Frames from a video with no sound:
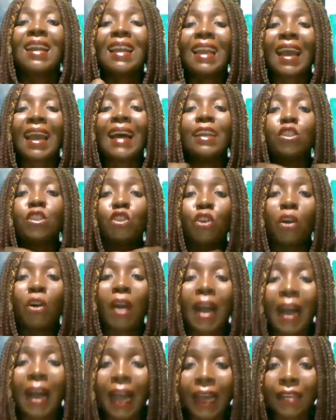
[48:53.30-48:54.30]
guard
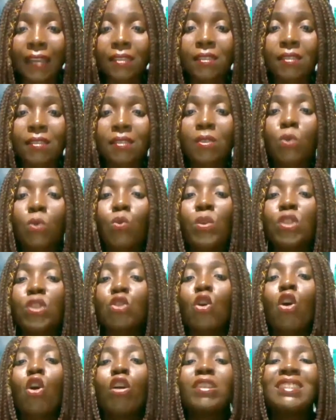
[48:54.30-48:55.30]
your heart with
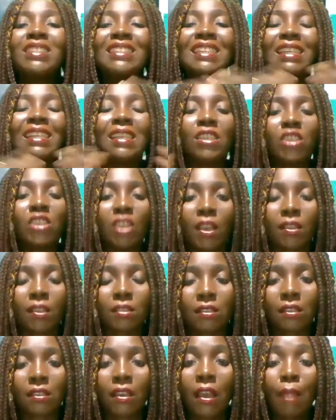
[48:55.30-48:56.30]
all
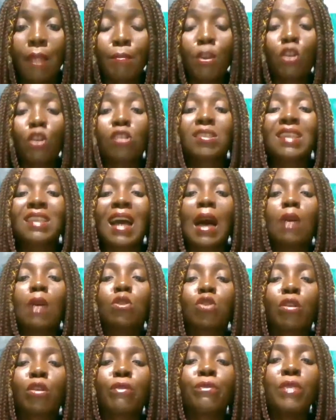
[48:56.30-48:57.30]
diligence, because
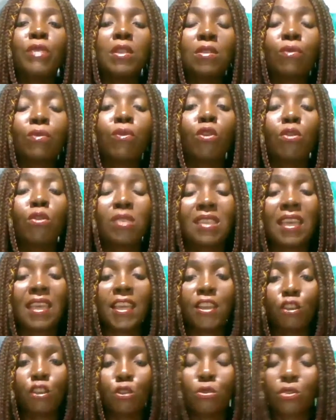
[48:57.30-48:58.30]
out of it flows the
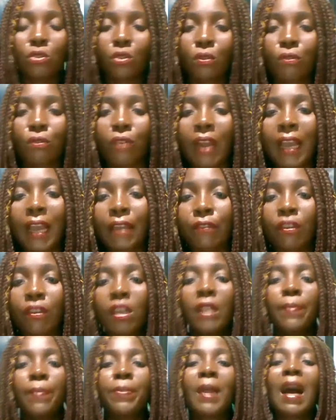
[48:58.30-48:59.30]
issues of life.
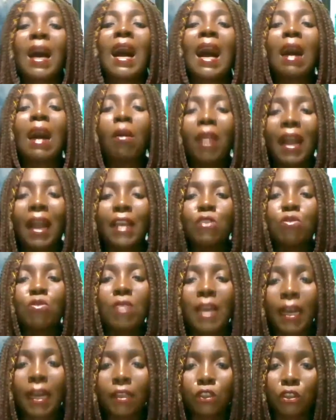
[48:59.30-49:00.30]
Now, how can you
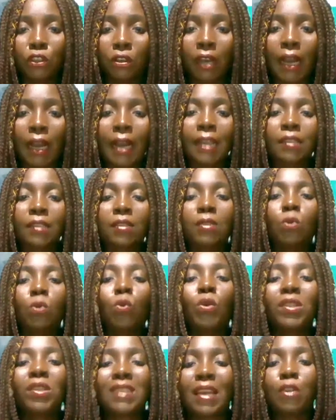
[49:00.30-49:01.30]
guard your heart?
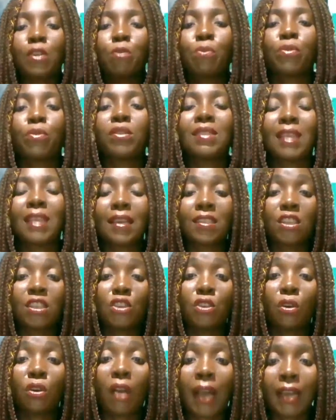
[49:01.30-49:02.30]
What are you protecting
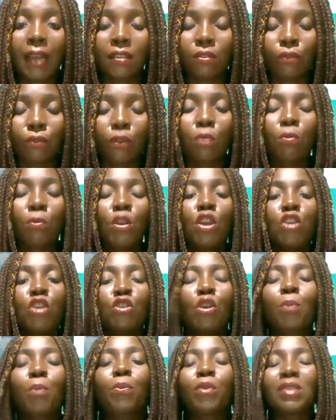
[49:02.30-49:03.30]
your heart from?
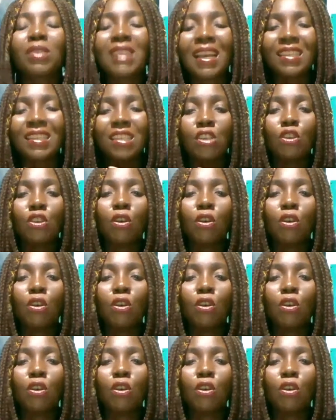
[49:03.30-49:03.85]
You're protecting